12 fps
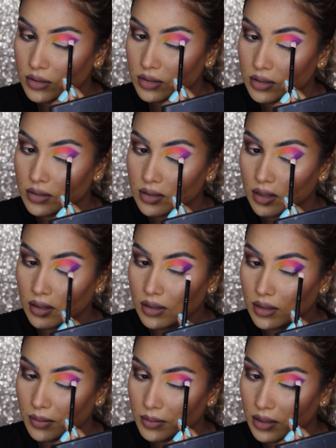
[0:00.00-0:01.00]
Just
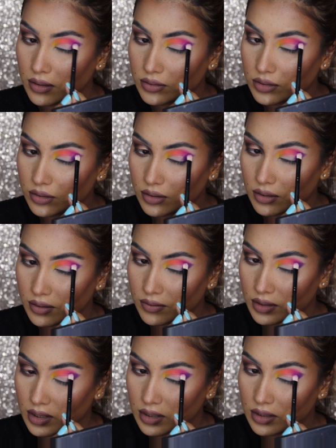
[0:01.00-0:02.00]
darken up the outer corner
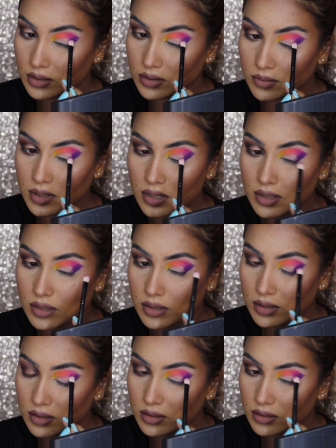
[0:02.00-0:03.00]
of the eye as
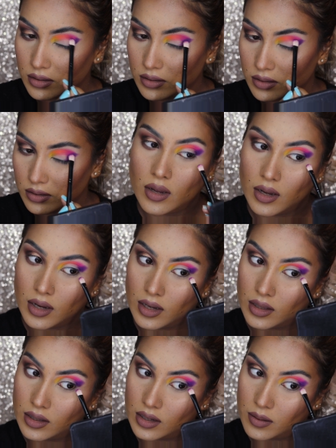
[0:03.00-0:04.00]
well.
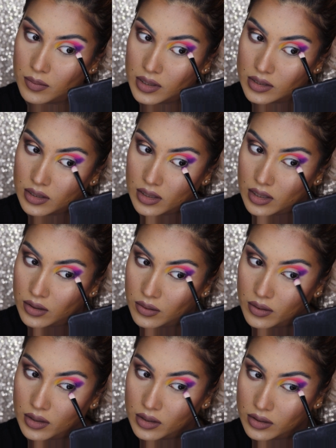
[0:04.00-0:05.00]
And then I'm basically
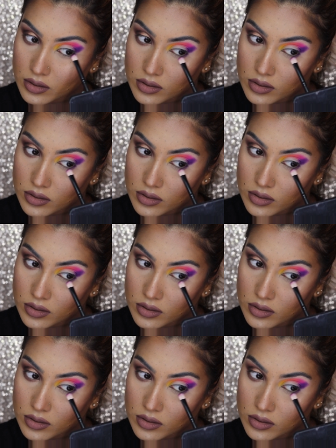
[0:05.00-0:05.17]
going